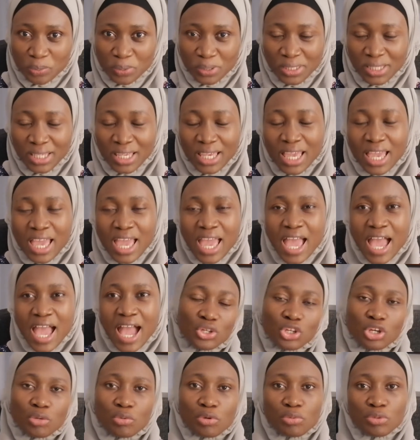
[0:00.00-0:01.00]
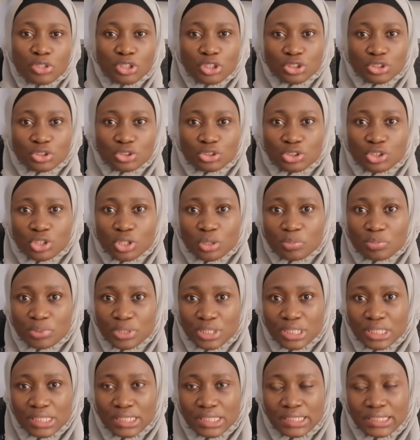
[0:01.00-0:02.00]
to be. Your baby should not
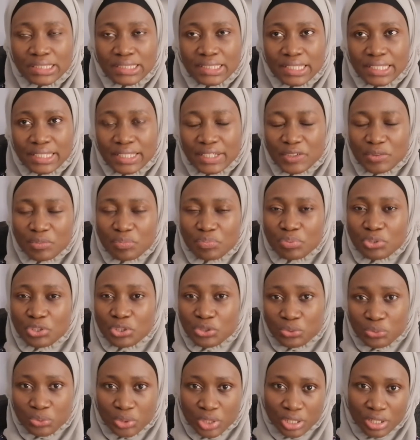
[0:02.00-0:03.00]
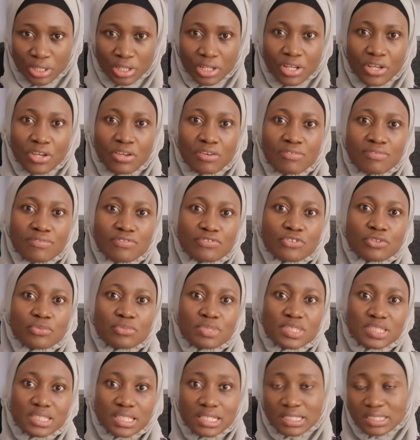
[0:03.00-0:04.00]
be taking puree
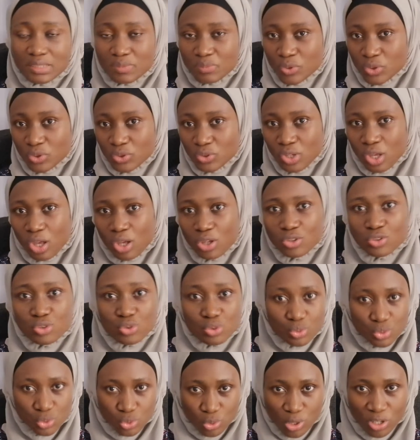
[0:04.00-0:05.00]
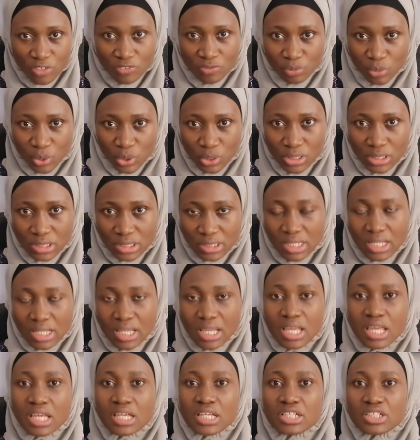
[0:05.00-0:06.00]
from 6 months to 12 months.
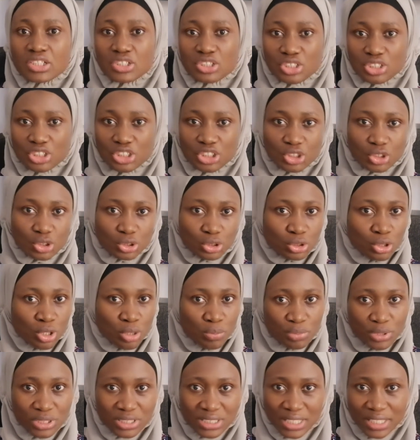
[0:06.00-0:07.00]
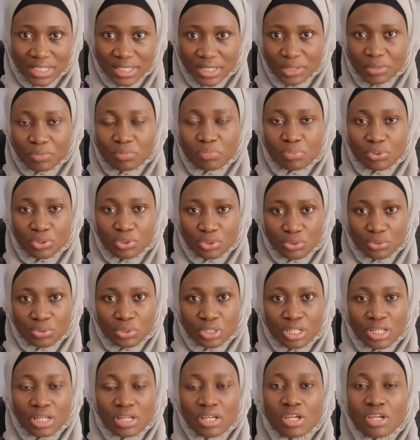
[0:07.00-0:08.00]
It should not be taking
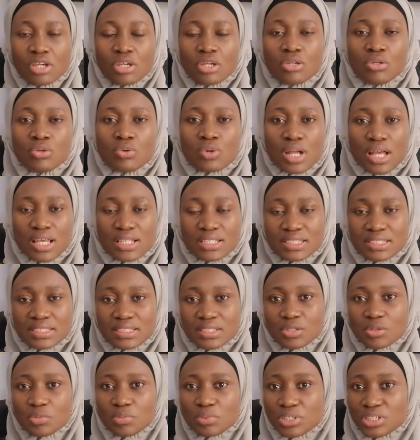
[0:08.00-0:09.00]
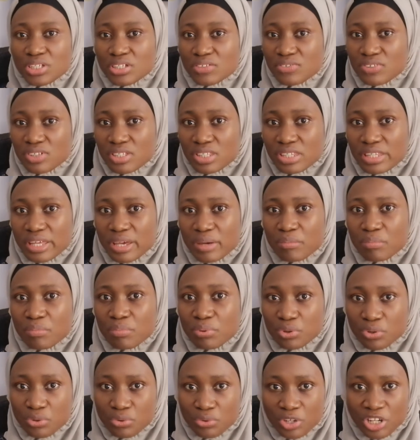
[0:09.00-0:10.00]
puree. You can still be giving them
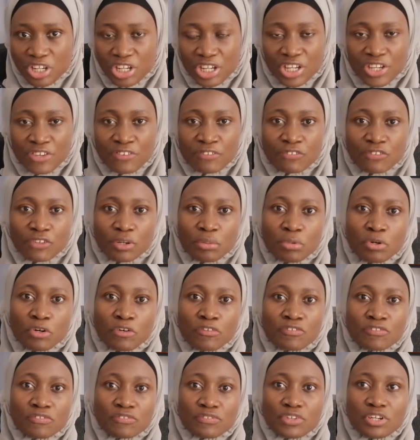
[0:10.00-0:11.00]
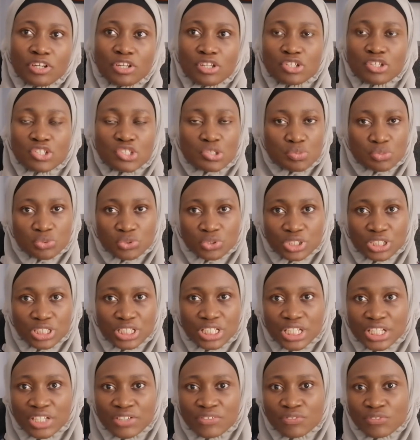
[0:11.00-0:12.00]
puree in form of
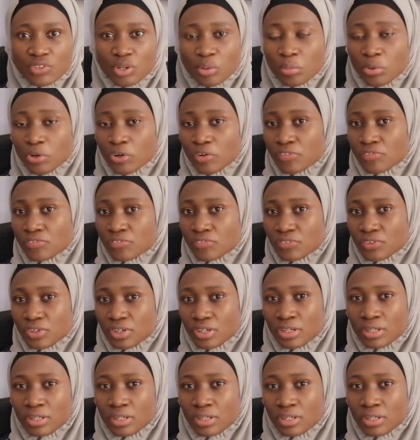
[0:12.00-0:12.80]
smoothie, in form of